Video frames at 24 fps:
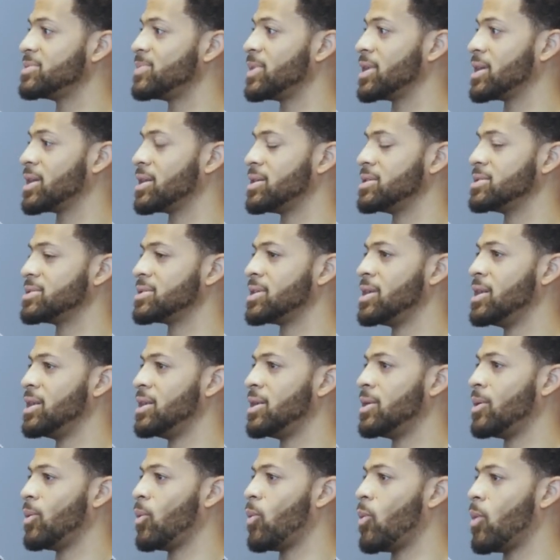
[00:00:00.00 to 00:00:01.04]
Because
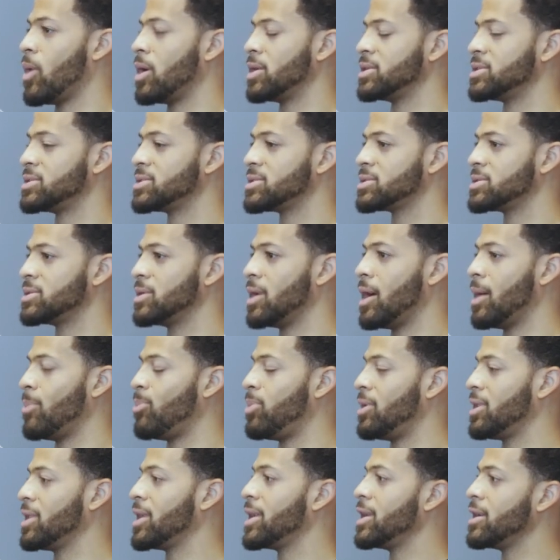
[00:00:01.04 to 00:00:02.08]
once a
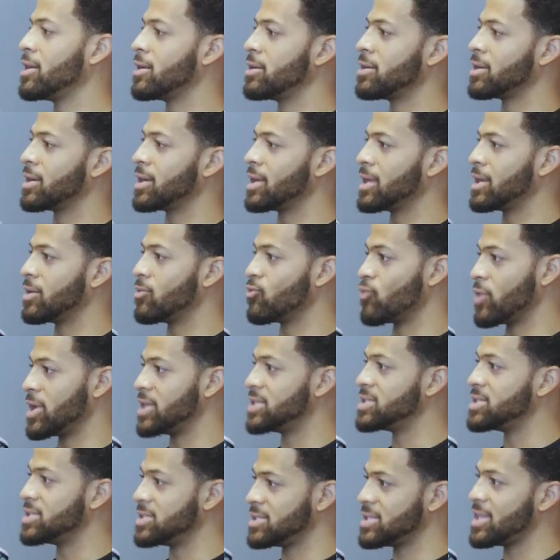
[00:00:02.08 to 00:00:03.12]
player
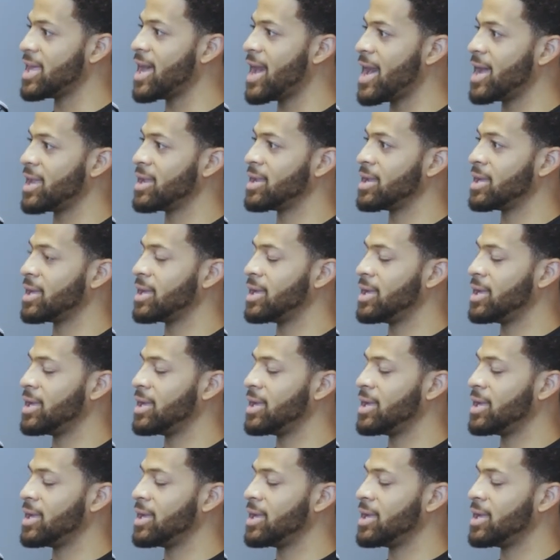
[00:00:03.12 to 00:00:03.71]
reaches that